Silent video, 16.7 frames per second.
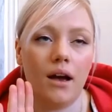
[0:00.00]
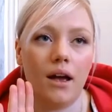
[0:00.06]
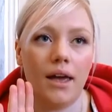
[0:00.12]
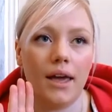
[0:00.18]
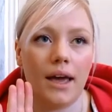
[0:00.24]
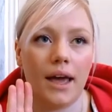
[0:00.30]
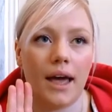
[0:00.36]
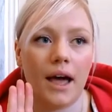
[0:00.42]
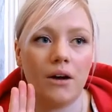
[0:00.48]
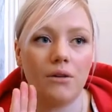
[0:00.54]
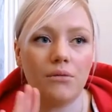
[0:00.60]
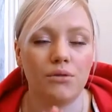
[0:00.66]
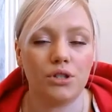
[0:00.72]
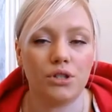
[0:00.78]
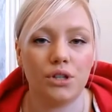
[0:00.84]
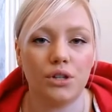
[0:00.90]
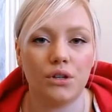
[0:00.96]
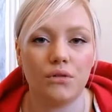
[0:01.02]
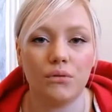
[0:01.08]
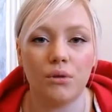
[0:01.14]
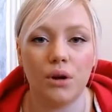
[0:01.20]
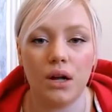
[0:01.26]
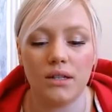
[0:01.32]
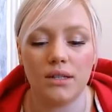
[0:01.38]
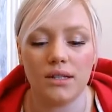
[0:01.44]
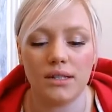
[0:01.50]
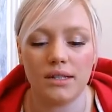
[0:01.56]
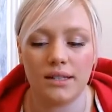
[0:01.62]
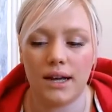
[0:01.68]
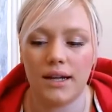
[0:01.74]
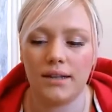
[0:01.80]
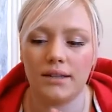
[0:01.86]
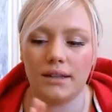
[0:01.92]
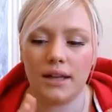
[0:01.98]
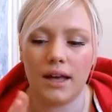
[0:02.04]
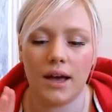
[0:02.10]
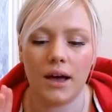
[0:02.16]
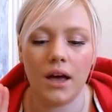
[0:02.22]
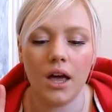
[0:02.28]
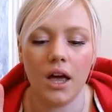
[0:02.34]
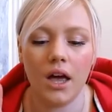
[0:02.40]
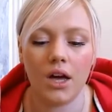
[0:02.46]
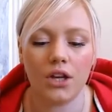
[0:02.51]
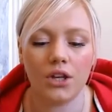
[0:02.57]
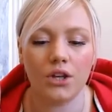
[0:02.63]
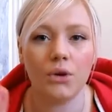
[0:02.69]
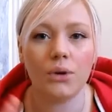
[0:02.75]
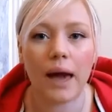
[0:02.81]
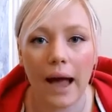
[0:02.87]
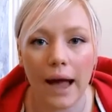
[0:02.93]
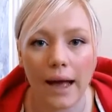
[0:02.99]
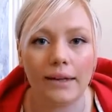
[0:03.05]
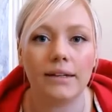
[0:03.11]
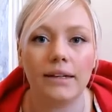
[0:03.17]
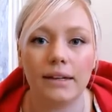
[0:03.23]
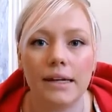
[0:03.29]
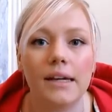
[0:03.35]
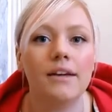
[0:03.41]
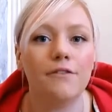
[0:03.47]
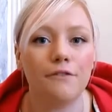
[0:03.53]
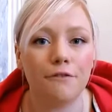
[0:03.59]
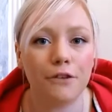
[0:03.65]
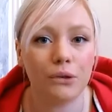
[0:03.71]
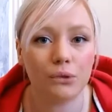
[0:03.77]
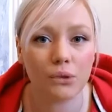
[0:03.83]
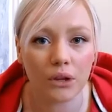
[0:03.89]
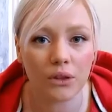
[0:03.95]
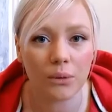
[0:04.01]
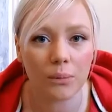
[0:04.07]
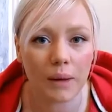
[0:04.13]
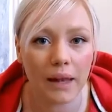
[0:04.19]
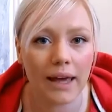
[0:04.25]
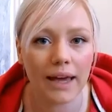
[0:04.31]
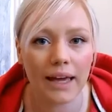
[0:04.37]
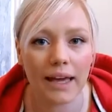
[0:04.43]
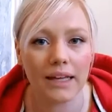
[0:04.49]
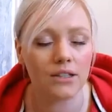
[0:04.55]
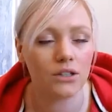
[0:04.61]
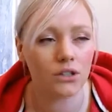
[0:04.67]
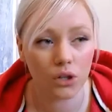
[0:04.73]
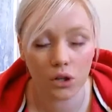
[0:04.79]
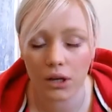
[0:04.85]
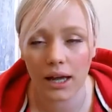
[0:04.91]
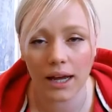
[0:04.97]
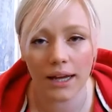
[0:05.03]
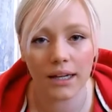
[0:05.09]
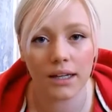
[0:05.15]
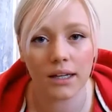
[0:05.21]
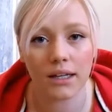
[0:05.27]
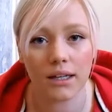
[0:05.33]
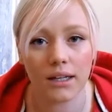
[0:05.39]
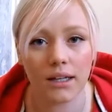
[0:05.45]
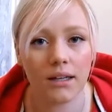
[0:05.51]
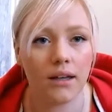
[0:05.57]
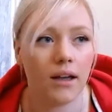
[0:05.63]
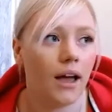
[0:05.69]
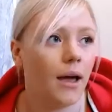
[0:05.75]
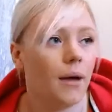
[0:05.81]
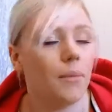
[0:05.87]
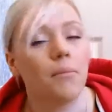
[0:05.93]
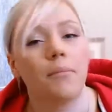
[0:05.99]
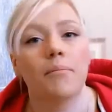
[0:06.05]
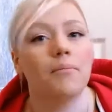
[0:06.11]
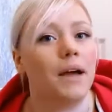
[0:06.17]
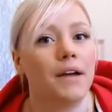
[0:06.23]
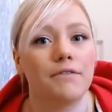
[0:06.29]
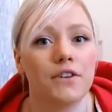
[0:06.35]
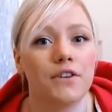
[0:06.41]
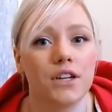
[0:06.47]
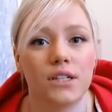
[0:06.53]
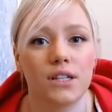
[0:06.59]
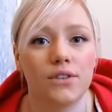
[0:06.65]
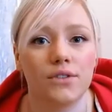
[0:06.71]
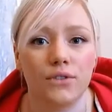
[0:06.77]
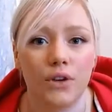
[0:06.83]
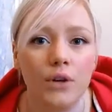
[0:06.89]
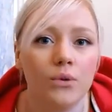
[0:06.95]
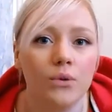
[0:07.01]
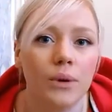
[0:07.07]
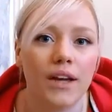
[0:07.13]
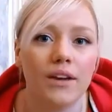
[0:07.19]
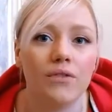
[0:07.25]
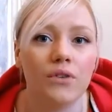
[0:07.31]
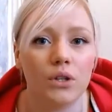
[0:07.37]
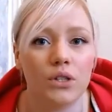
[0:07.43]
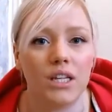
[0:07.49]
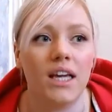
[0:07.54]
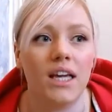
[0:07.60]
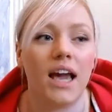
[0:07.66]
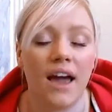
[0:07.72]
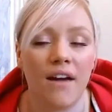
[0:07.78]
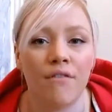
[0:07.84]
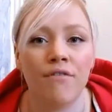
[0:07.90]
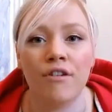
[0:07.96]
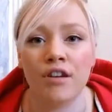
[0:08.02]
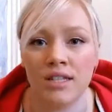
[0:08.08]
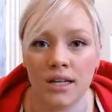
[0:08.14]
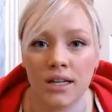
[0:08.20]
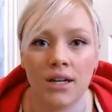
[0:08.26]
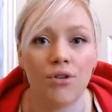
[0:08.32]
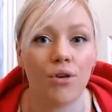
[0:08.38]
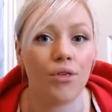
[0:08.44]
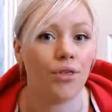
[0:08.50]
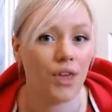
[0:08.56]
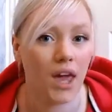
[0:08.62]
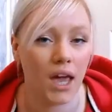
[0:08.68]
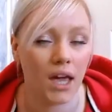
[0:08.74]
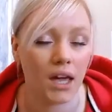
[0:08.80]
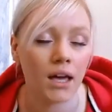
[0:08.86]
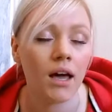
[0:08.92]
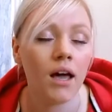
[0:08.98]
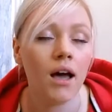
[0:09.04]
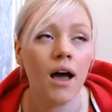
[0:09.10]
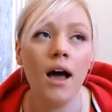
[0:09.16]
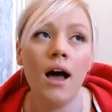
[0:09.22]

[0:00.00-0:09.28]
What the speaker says: It helps you understand that you can leave food on the plate. It's not like man versus food, where you've got to eat every single thing.